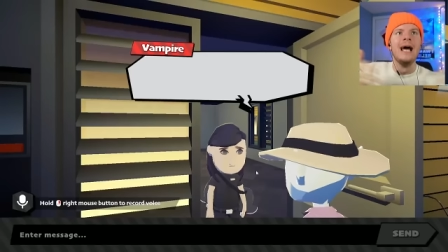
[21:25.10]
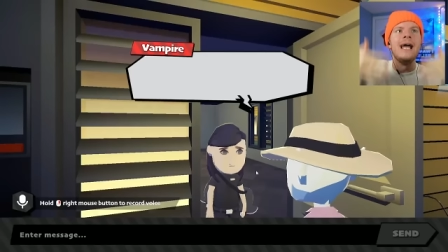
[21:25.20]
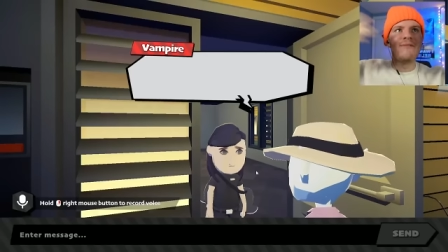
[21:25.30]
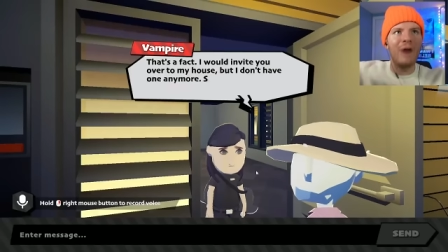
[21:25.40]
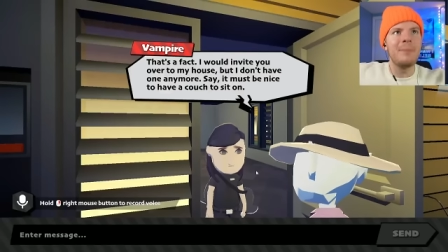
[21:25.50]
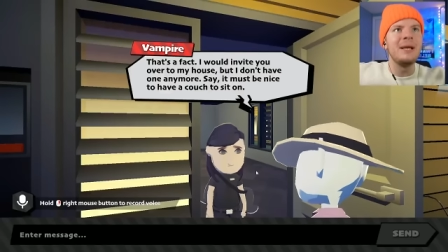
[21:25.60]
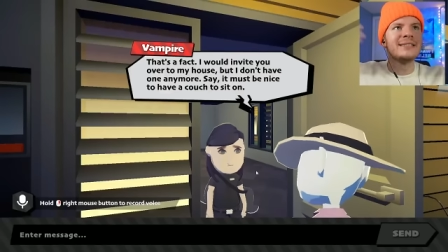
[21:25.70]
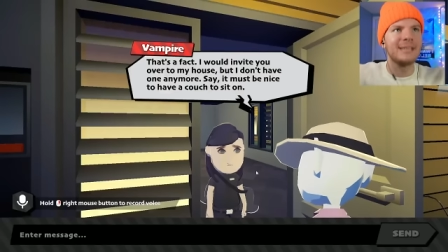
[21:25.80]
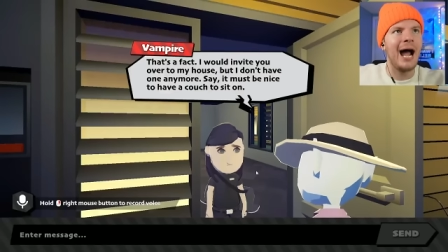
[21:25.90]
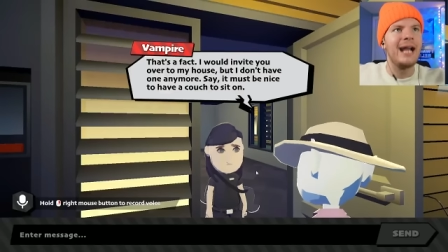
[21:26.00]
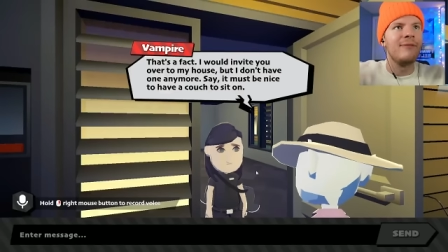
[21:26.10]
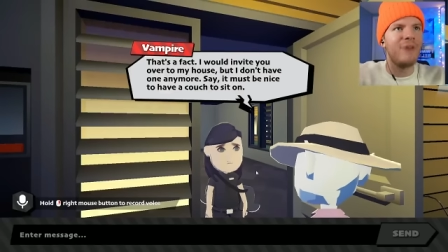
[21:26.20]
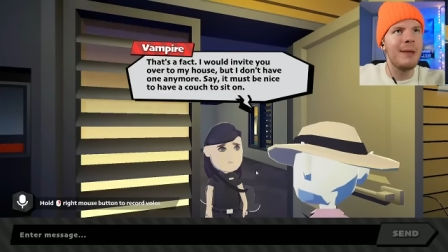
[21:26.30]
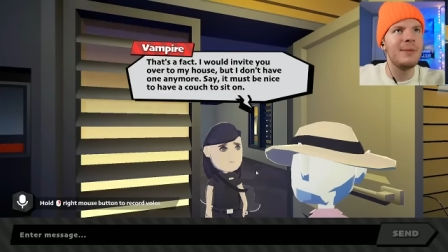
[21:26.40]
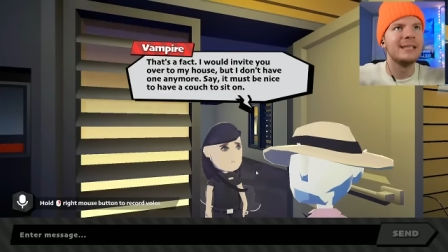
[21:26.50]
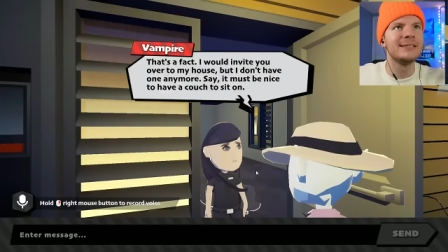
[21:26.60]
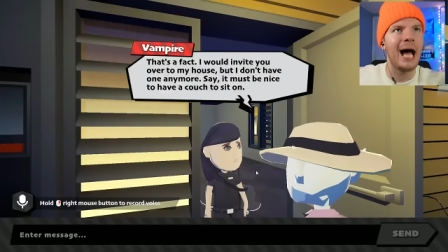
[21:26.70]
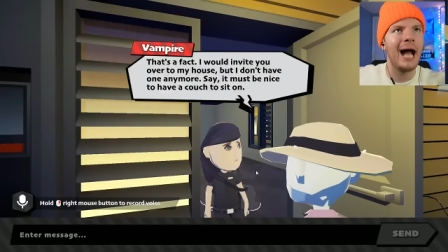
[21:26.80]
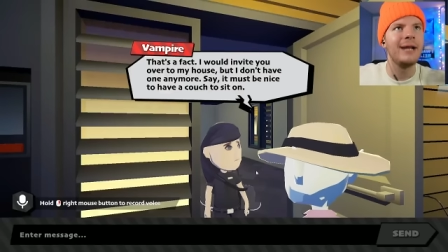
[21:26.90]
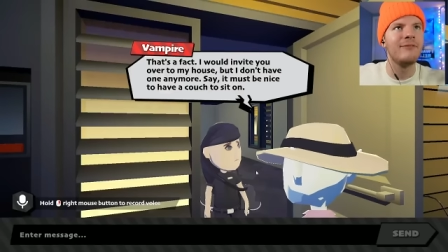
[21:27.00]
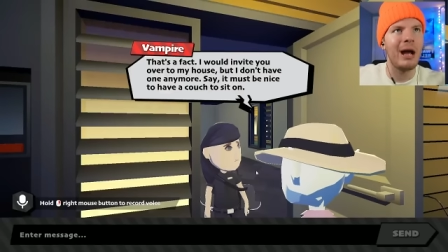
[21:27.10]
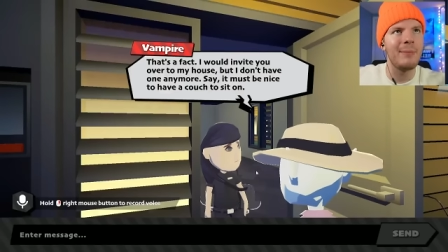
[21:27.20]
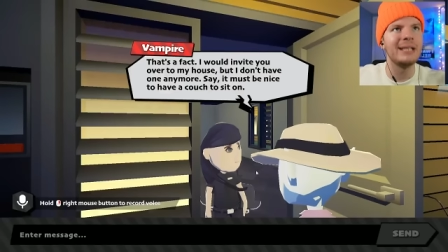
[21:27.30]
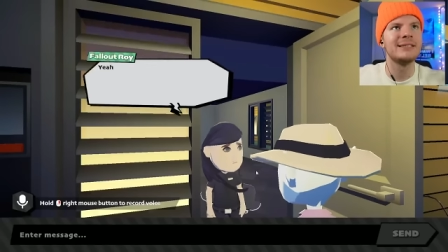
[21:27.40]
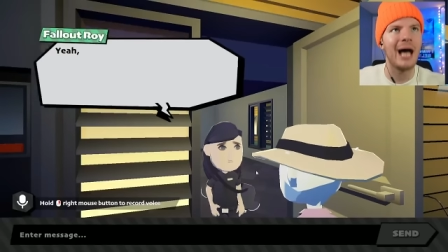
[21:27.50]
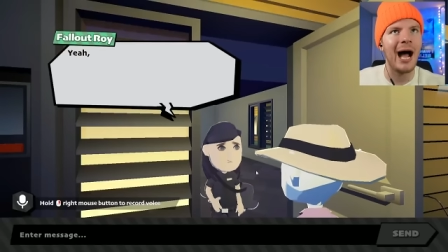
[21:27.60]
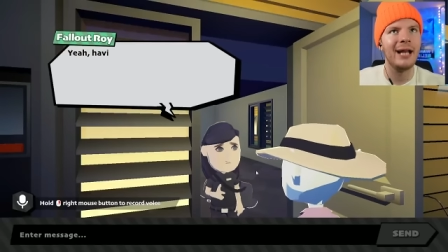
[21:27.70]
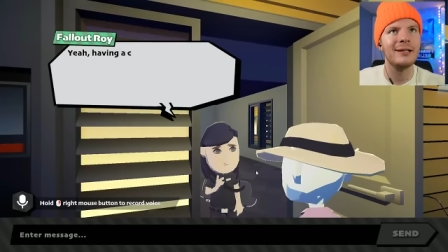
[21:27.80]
Invite me inside, invite me inside, invite me inside.